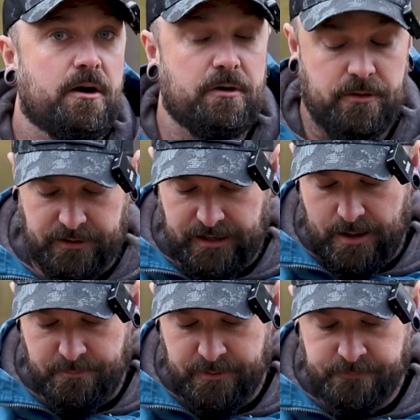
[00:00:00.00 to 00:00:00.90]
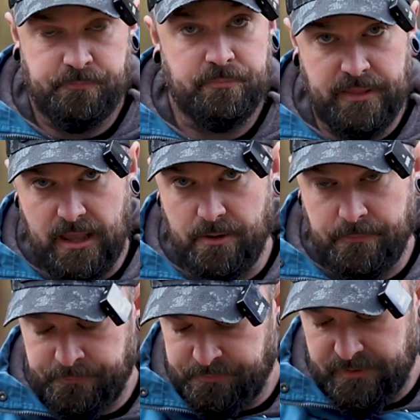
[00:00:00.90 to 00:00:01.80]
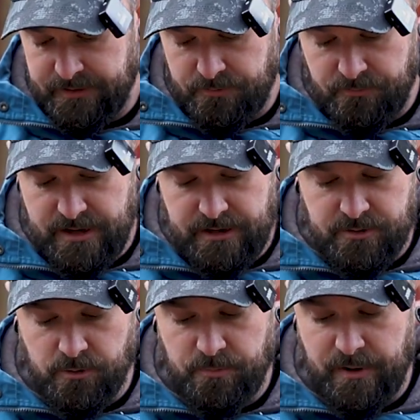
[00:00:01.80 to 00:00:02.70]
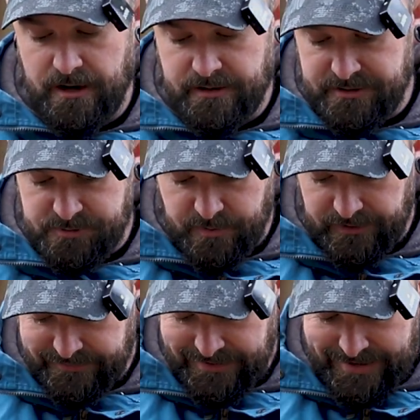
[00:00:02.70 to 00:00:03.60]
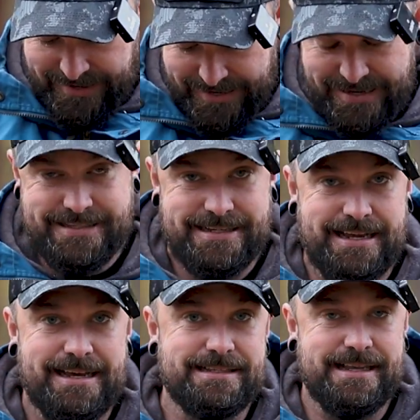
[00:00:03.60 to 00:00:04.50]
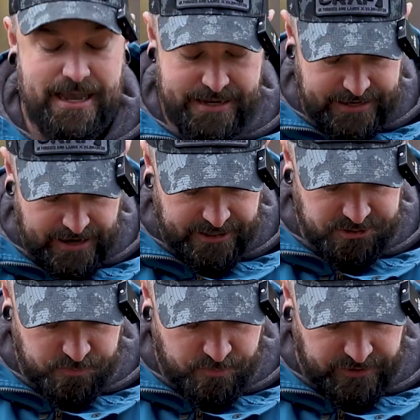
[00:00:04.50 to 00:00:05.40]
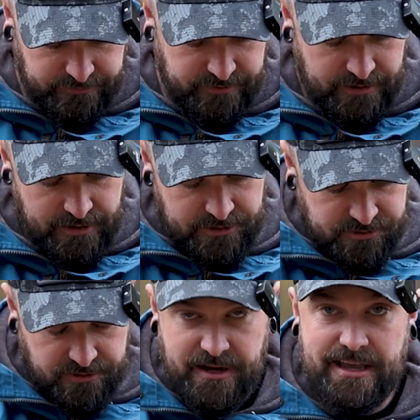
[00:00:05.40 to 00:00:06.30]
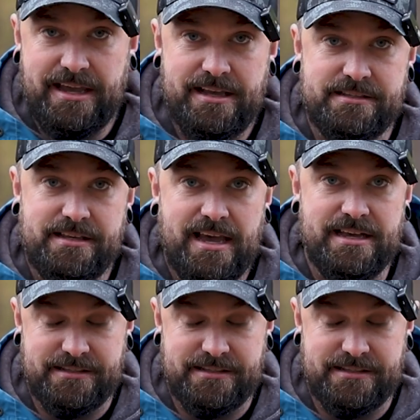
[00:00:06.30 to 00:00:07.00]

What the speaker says: around the camp. Now, the really cool part of this belt is it is a cache belt. So there is a